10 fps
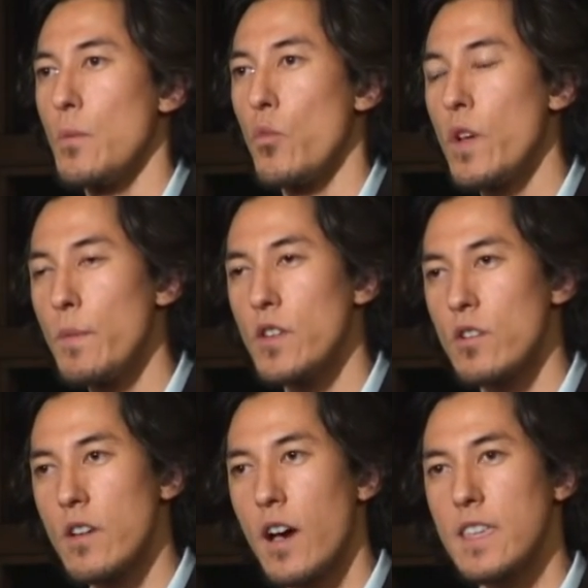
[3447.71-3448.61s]
women
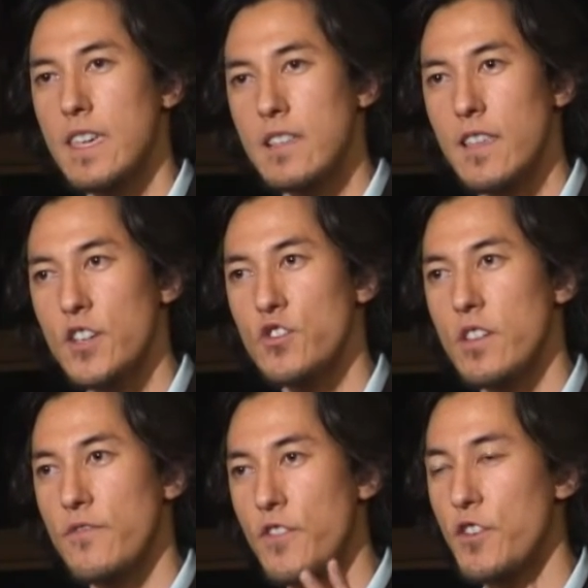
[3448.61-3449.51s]
are not intellectually
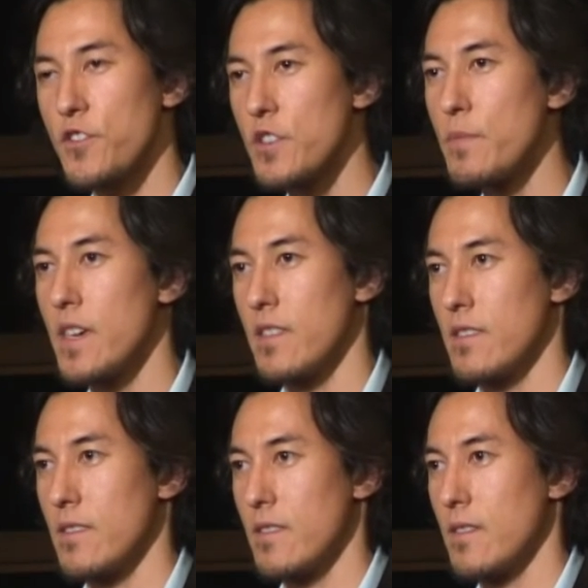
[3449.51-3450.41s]
inferior to men.
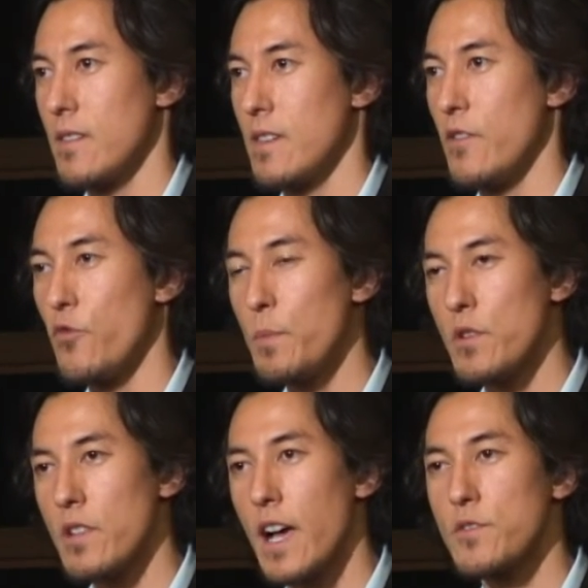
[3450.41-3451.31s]
If women
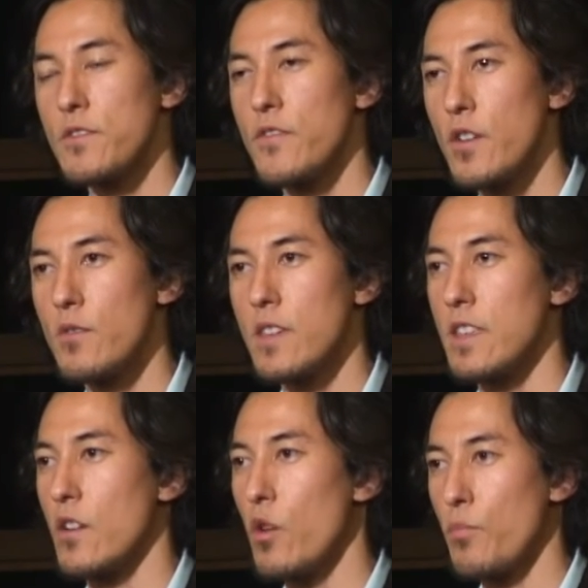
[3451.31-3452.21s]
are allowed to vote
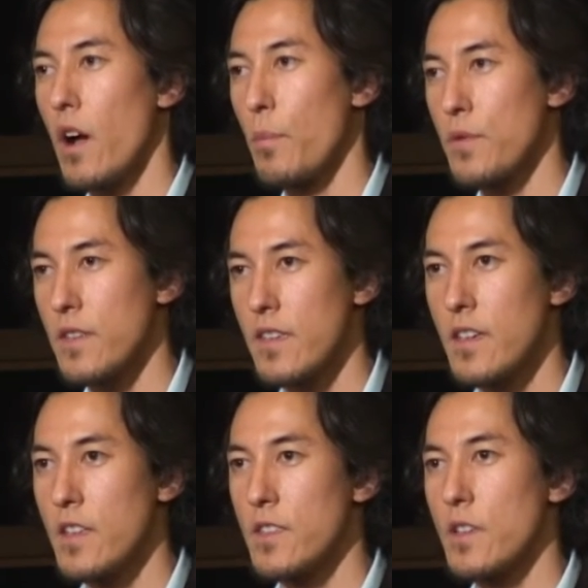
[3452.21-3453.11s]
and own property,
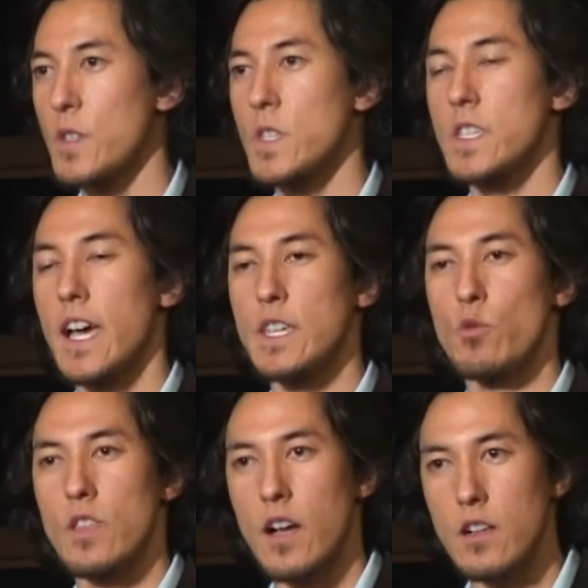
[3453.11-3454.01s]
society
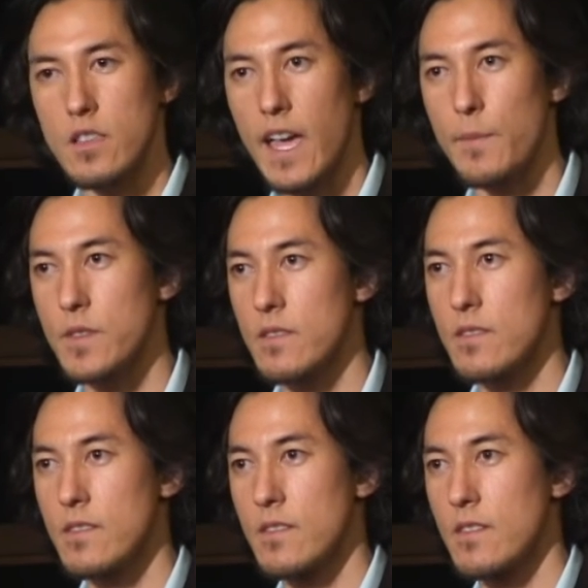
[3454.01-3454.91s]
will not collapse.
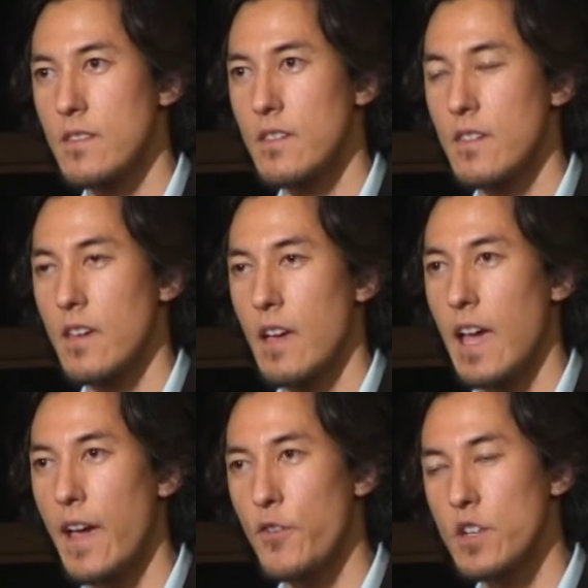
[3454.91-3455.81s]

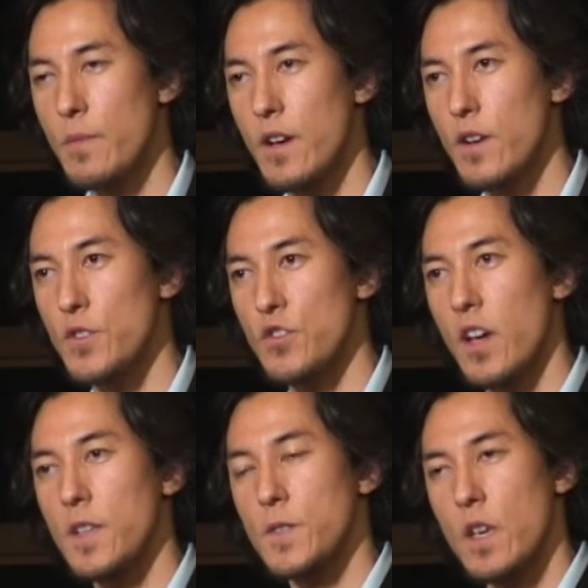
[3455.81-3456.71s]
African Americans are
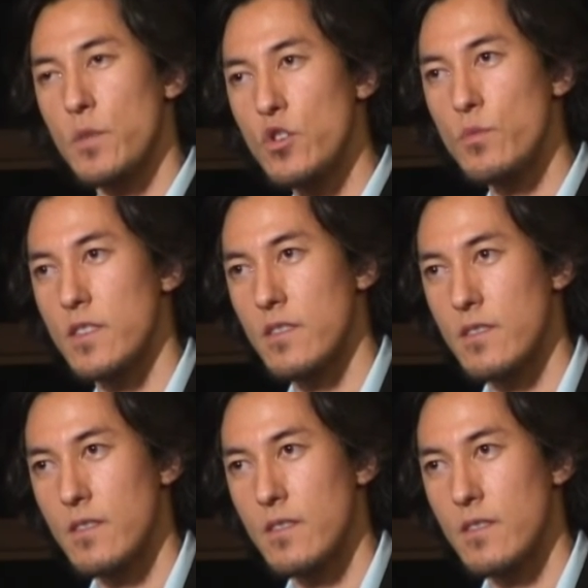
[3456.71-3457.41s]
not subhuman.